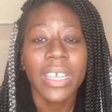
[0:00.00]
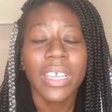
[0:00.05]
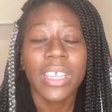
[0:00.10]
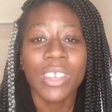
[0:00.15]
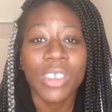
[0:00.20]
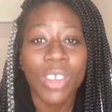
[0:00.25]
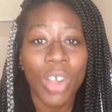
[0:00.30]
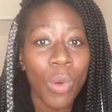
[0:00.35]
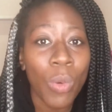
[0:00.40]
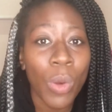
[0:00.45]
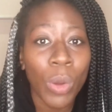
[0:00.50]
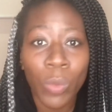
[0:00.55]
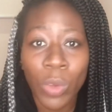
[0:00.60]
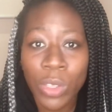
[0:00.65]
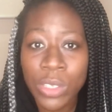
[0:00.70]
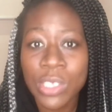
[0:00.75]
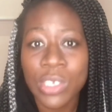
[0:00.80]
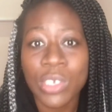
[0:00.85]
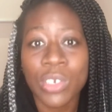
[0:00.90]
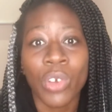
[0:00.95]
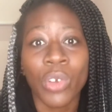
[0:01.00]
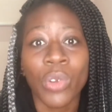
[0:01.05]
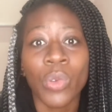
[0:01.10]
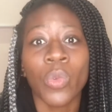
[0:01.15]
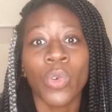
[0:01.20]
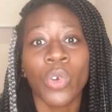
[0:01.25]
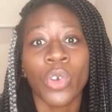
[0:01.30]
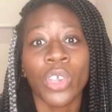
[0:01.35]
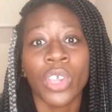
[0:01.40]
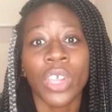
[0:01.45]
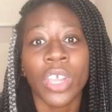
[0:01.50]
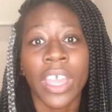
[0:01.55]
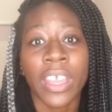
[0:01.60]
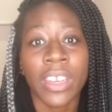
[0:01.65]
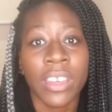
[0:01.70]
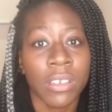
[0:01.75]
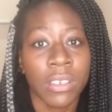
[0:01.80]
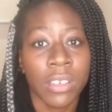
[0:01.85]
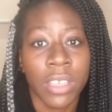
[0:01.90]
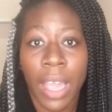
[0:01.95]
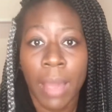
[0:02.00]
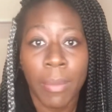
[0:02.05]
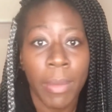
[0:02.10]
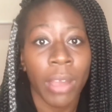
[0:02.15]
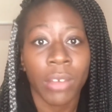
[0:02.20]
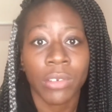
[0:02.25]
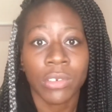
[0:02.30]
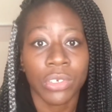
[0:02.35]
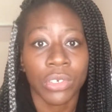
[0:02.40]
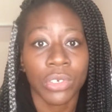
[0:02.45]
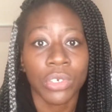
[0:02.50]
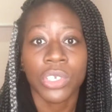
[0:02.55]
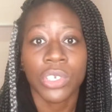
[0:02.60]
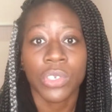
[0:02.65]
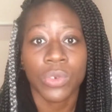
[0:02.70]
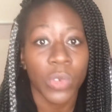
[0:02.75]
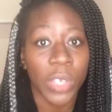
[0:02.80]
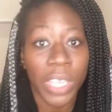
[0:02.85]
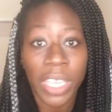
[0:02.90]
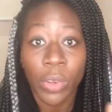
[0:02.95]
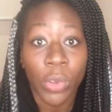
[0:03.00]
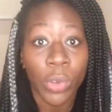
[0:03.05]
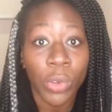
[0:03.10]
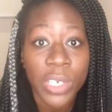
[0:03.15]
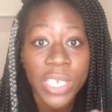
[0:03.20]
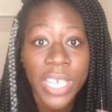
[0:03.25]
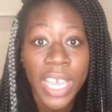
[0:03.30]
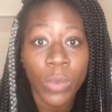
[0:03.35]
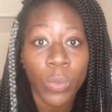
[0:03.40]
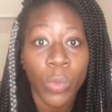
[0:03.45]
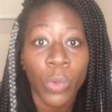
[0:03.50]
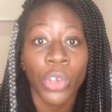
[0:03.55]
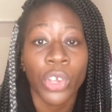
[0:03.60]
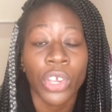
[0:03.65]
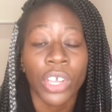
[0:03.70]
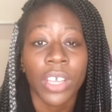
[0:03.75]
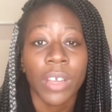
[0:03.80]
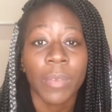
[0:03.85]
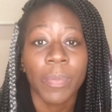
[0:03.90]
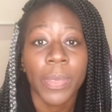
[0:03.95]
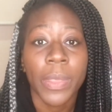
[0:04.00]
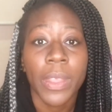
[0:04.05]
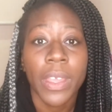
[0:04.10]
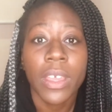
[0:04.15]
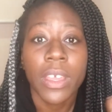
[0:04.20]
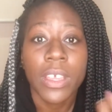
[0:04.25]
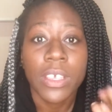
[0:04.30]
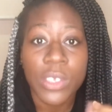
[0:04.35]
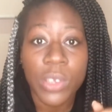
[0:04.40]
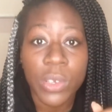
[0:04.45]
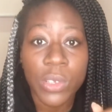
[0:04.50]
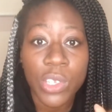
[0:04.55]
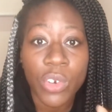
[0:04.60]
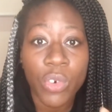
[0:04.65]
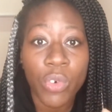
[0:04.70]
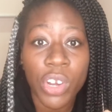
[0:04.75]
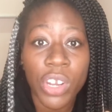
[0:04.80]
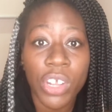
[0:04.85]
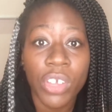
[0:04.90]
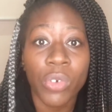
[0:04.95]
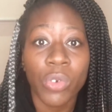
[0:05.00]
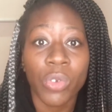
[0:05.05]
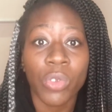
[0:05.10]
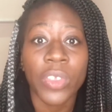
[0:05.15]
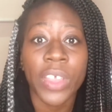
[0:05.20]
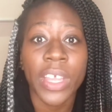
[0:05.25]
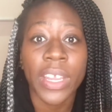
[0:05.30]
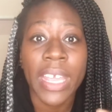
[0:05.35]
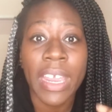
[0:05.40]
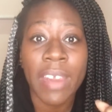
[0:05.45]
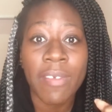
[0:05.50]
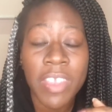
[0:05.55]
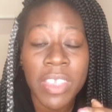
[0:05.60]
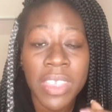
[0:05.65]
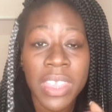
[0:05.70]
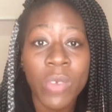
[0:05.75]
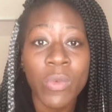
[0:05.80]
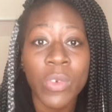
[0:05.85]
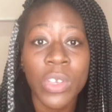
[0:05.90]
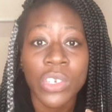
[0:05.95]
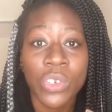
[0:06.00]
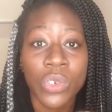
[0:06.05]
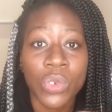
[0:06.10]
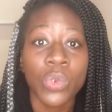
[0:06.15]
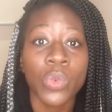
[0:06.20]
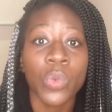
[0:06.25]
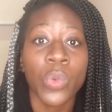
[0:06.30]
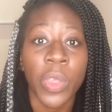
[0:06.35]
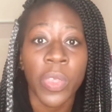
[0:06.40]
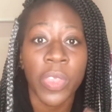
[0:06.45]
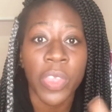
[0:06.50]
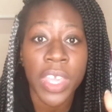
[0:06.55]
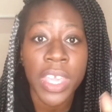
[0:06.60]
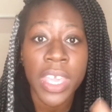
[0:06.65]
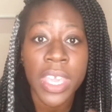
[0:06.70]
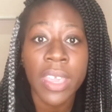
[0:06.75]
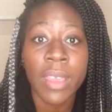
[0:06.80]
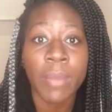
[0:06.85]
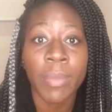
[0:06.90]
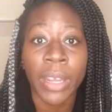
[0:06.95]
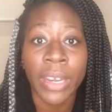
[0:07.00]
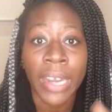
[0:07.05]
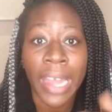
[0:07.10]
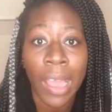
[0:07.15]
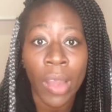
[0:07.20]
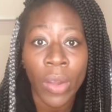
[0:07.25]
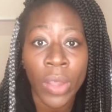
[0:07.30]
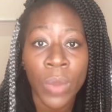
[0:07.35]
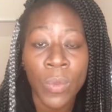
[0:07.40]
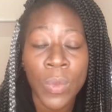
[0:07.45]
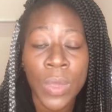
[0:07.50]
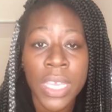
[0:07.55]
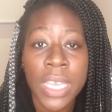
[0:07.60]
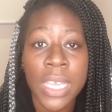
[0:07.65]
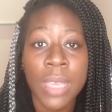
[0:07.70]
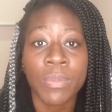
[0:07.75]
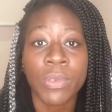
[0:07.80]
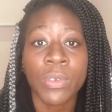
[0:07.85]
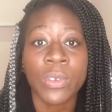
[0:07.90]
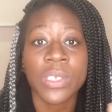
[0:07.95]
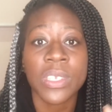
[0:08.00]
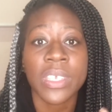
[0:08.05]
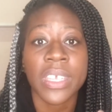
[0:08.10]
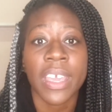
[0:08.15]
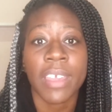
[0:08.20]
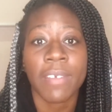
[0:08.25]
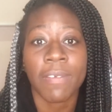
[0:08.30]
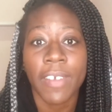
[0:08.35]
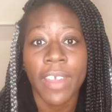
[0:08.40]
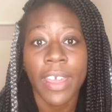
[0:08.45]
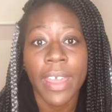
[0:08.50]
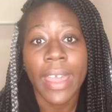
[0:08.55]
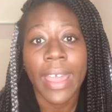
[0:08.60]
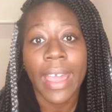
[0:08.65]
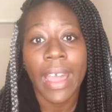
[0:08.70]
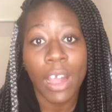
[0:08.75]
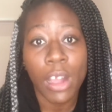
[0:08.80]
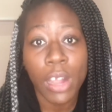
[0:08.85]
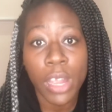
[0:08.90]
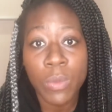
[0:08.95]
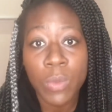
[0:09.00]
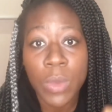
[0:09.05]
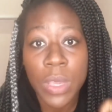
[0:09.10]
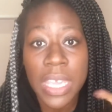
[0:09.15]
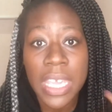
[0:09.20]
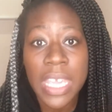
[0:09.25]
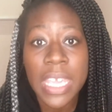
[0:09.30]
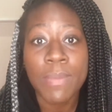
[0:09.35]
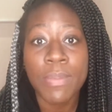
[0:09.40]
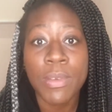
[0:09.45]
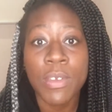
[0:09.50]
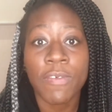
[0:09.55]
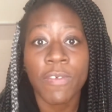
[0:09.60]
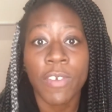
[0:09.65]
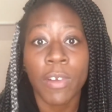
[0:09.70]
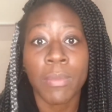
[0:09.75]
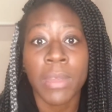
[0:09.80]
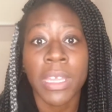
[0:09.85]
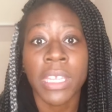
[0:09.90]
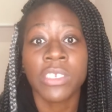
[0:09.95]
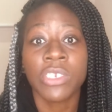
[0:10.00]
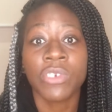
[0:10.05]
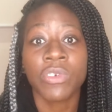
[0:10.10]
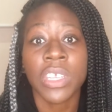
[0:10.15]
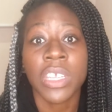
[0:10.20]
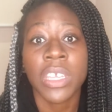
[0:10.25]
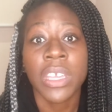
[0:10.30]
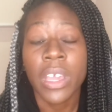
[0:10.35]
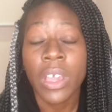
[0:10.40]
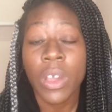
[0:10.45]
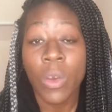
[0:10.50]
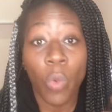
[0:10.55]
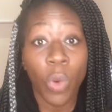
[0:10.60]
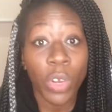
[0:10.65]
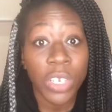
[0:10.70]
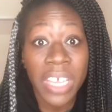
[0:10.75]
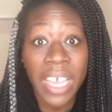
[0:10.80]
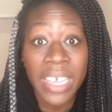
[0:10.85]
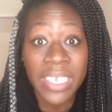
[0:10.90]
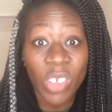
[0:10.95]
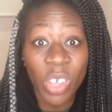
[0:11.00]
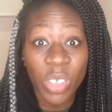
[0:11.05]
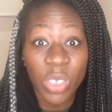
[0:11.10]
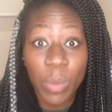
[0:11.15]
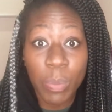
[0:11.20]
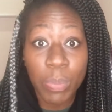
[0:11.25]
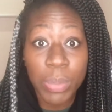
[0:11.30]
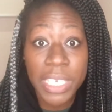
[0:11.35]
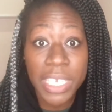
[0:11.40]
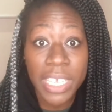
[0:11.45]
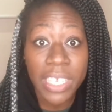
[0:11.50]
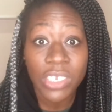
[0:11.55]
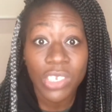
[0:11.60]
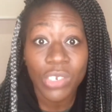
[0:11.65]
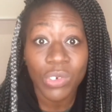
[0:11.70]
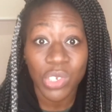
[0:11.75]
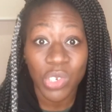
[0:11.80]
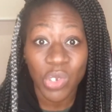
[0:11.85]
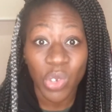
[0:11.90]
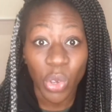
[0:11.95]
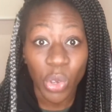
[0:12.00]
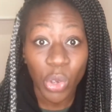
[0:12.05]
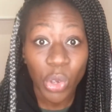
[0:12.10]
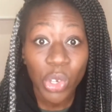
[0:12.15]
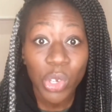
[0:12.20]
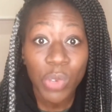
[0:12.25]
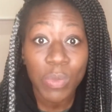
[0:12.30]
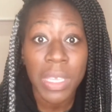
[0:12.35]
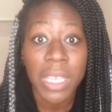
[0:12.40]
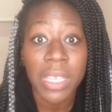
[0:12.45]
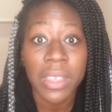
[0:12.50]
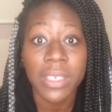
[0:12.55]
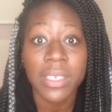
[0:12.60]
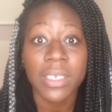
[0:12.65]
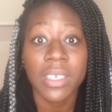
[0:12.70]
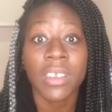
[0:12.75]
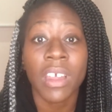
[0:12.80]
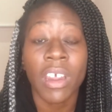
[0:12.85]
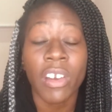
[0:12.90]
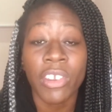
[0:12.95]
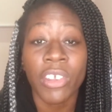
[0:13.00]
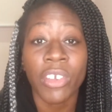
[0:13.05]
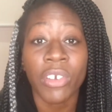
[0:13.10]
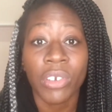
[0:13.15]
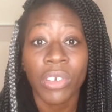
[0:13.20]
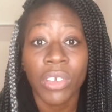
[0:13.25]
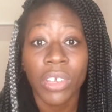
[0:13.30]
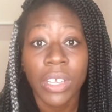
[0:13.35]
No one wants to go to work and come out hurt or get hurt at work. So it's critical that everything we do, we're thinking about how can we keep you safe? How can we keep you from injury? What has got the potential to hurt me in this scenario?